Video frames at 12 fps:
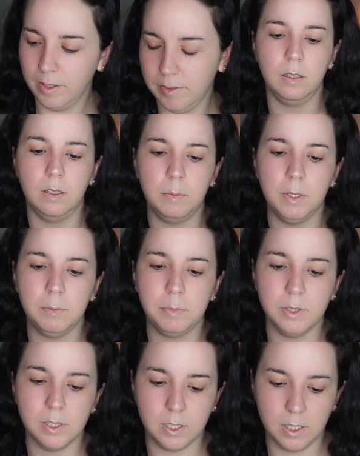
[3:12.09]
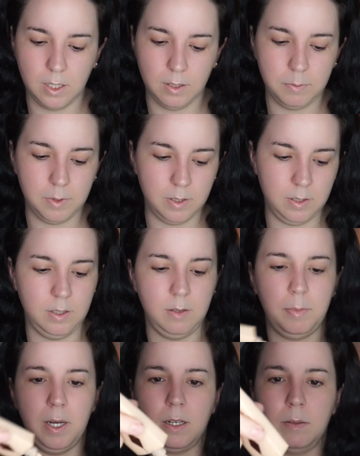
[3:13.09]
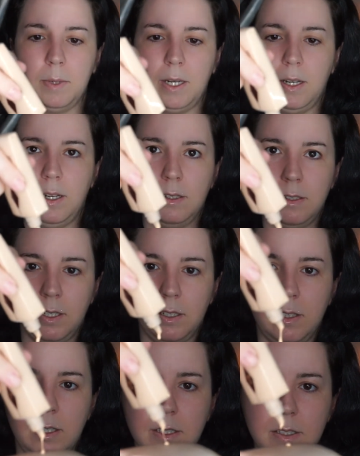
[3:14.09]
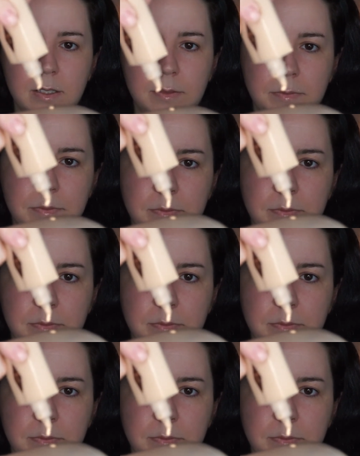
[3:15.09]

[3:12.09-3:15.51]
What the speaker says: And I'm gonna put some in the back of my hand like this.